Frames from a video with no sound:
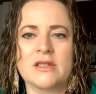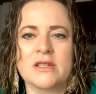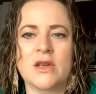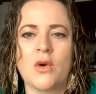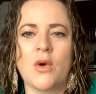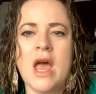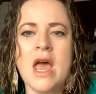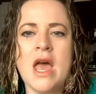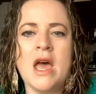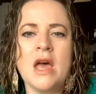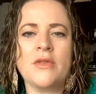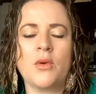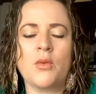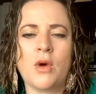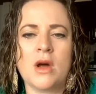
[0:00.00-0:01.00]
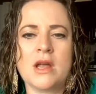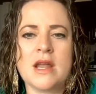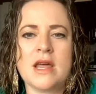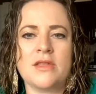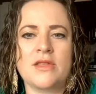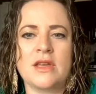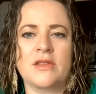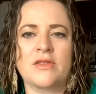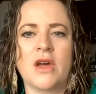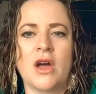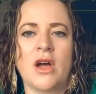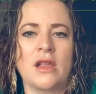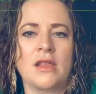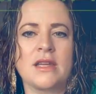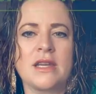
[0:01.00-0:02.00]
So the one I think at the
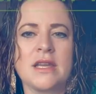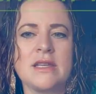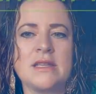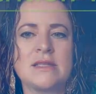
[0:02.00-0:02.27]
holidays